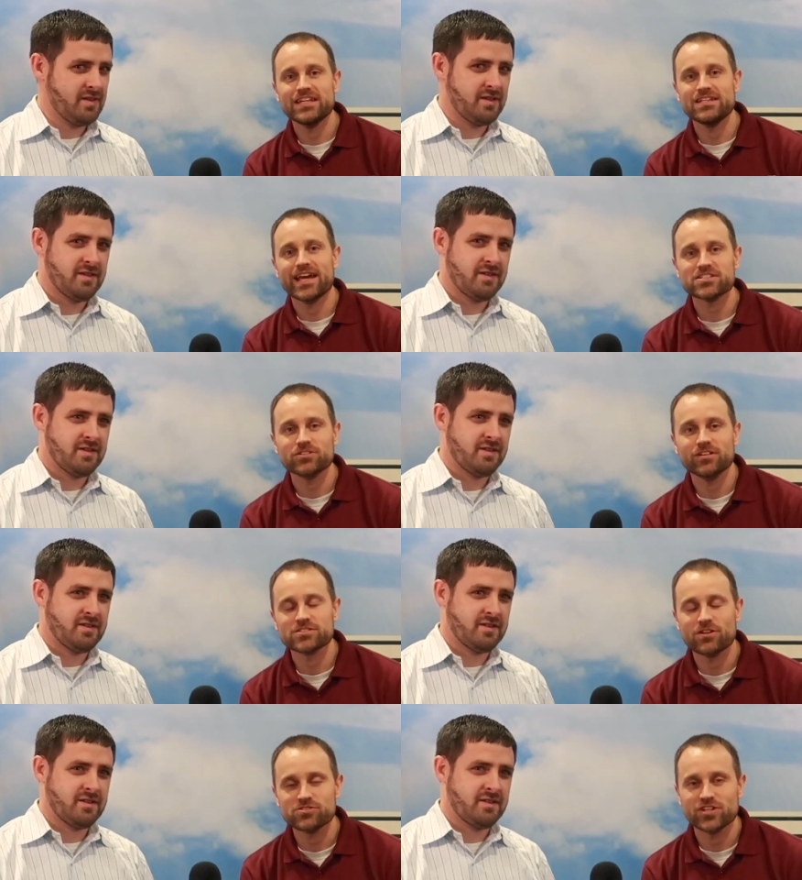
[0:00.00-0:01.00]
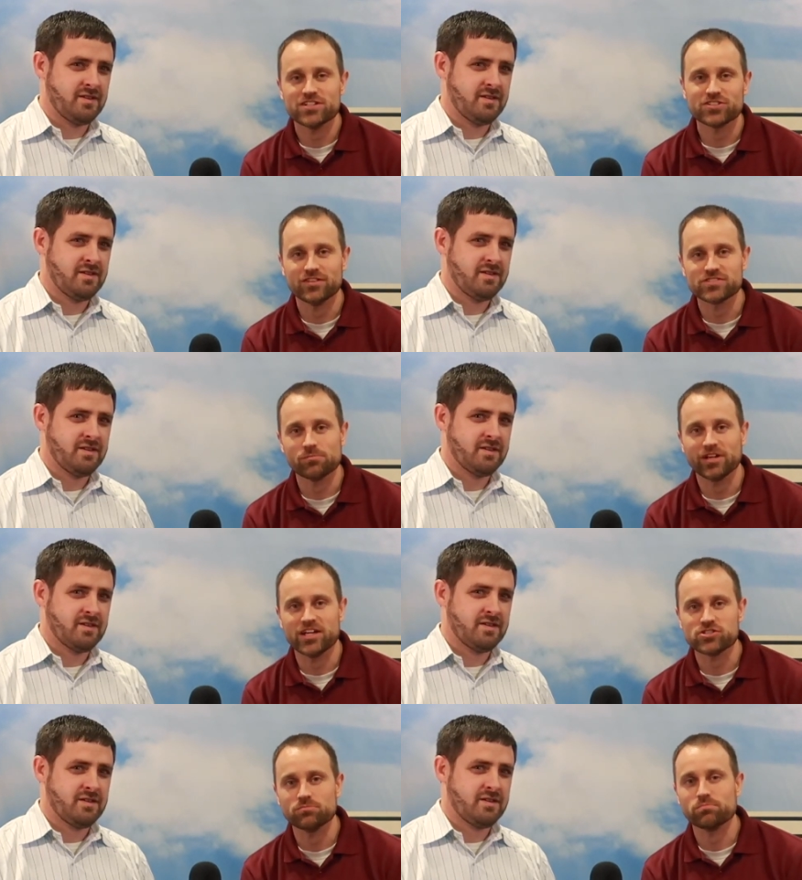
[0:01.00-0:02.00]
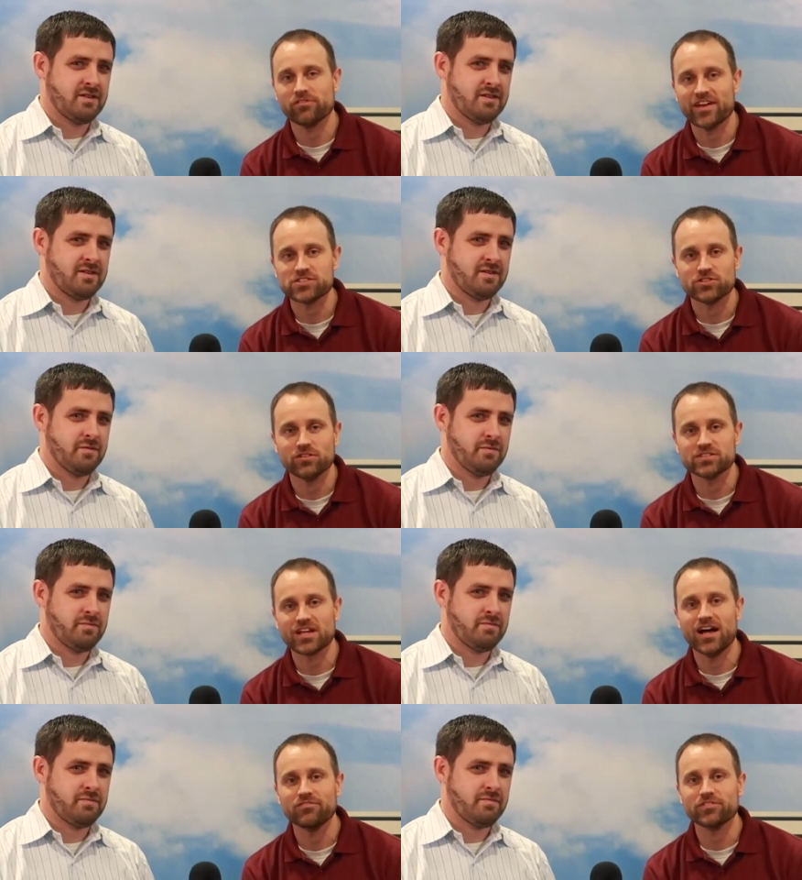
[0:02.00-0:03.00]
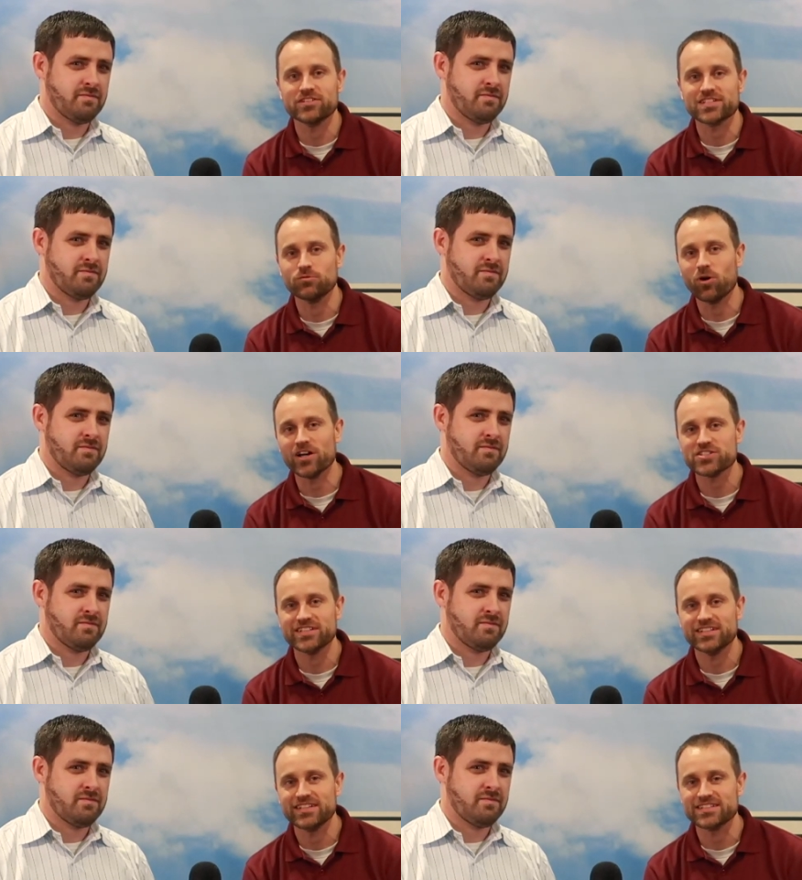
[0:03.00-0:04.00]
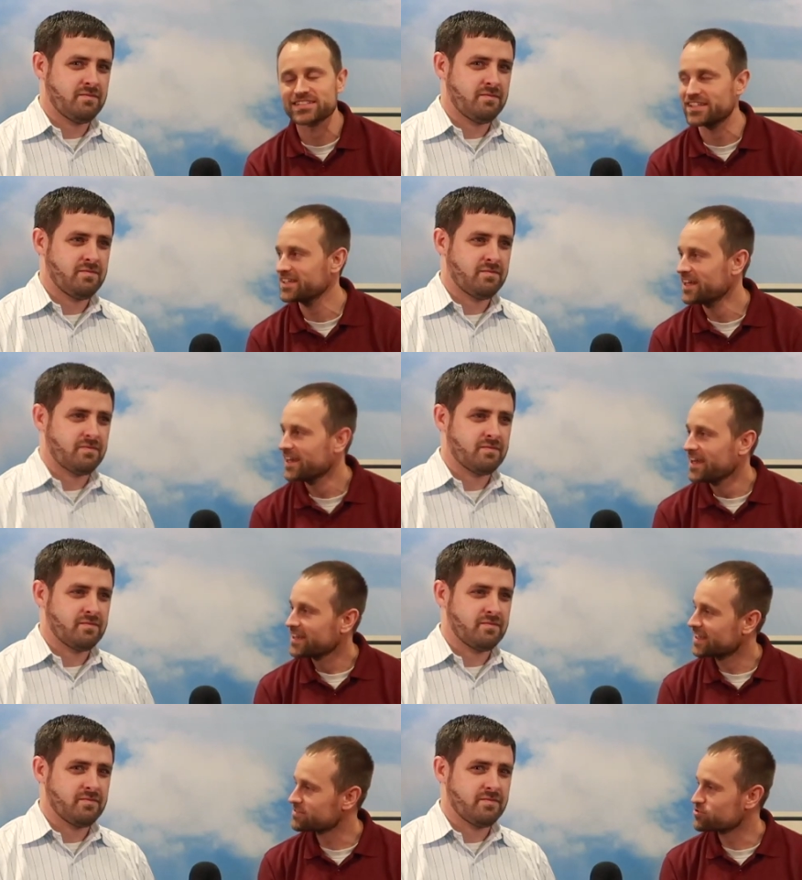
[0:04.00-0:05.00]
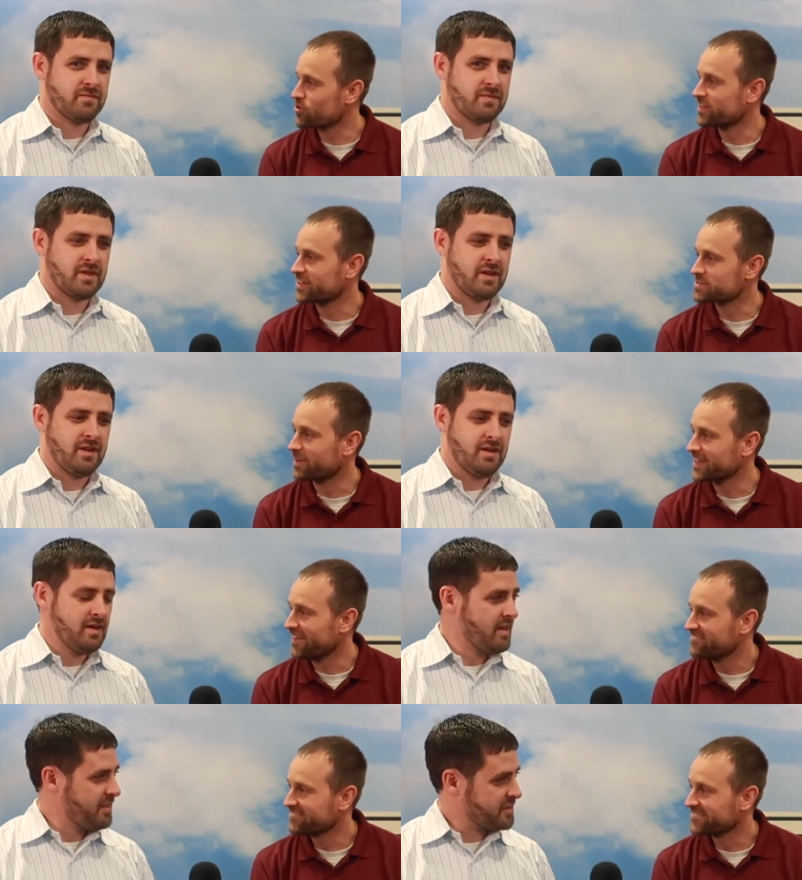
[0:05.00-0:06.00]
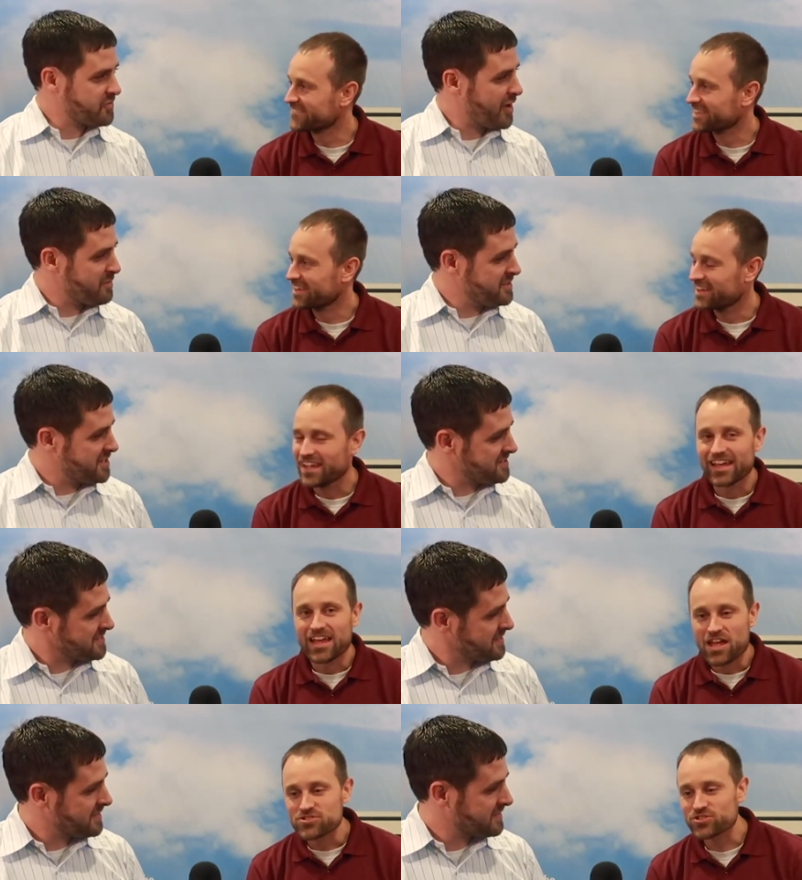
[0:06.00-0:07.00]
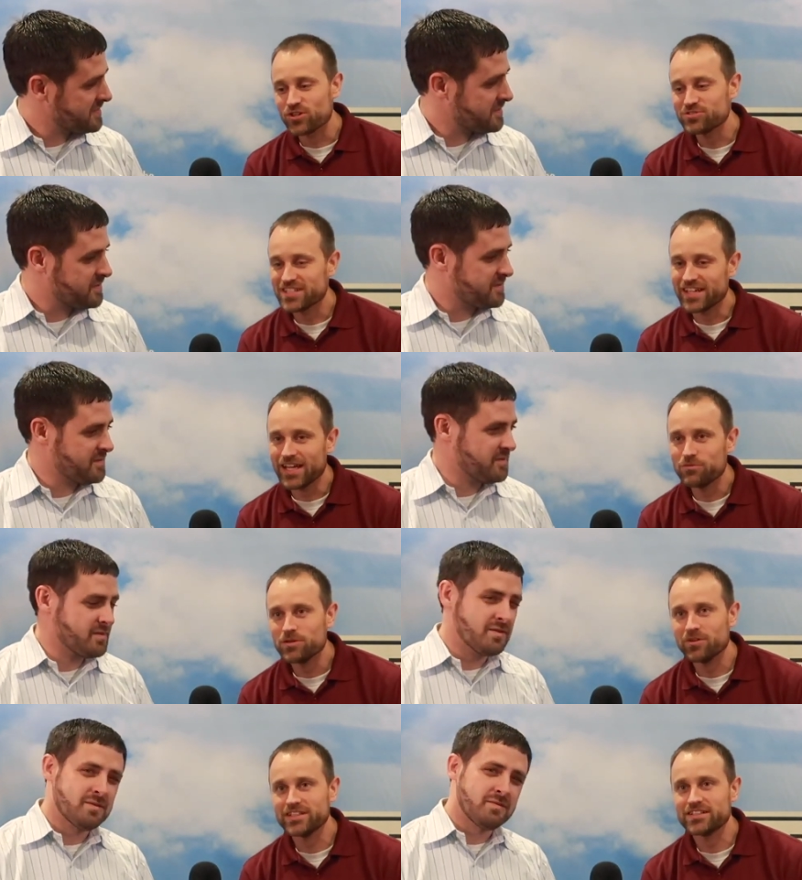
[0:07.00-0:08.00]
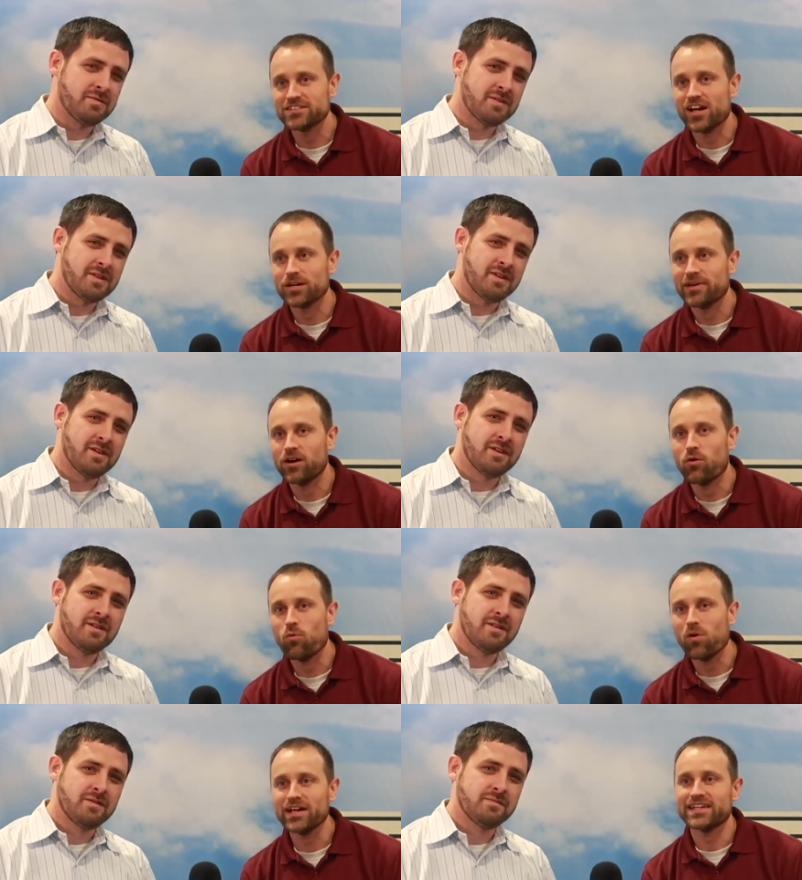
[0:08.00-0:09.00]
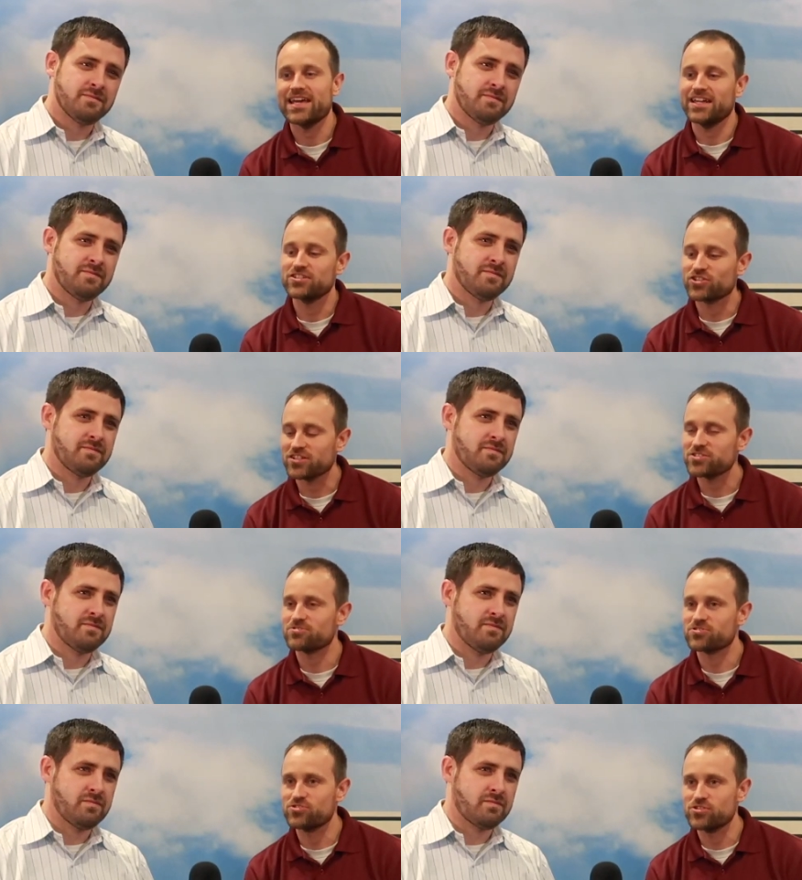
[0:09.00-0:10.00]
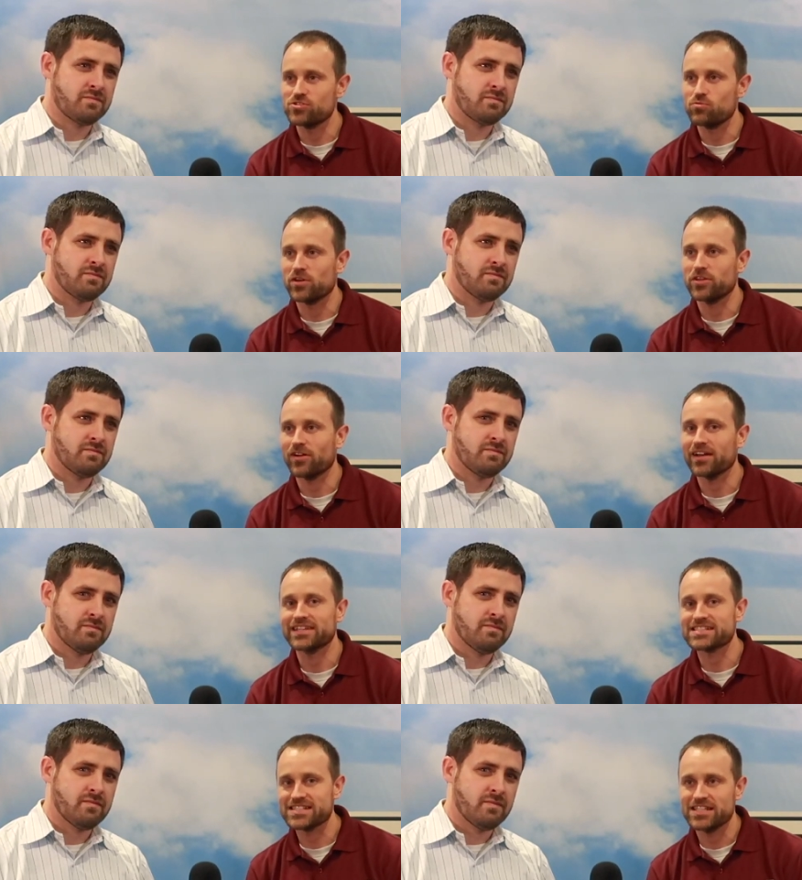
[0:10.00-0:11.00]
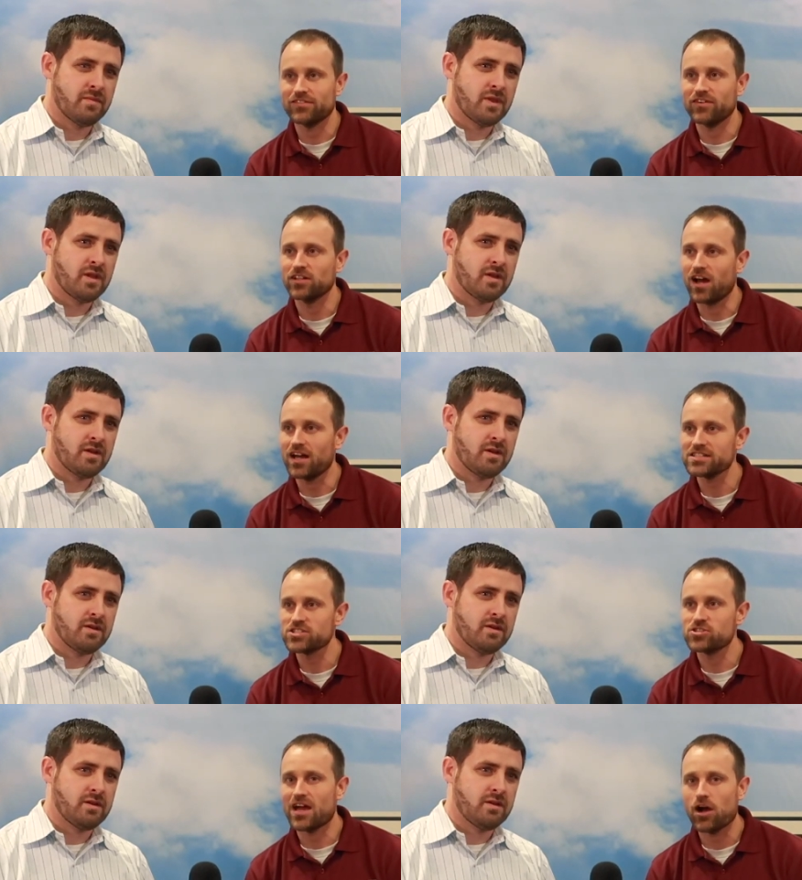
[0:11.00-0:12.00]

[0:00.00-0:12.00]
Speaker 1: the National Association of Subrogation Professionals Conference in Washington, D.C. Thanks for joining us, Mike.
Speaker 2: Thanks for having me, Jason.
Speaker 1: So, today we wanted to talk about what can adjusters do when they're on the scene of a loss to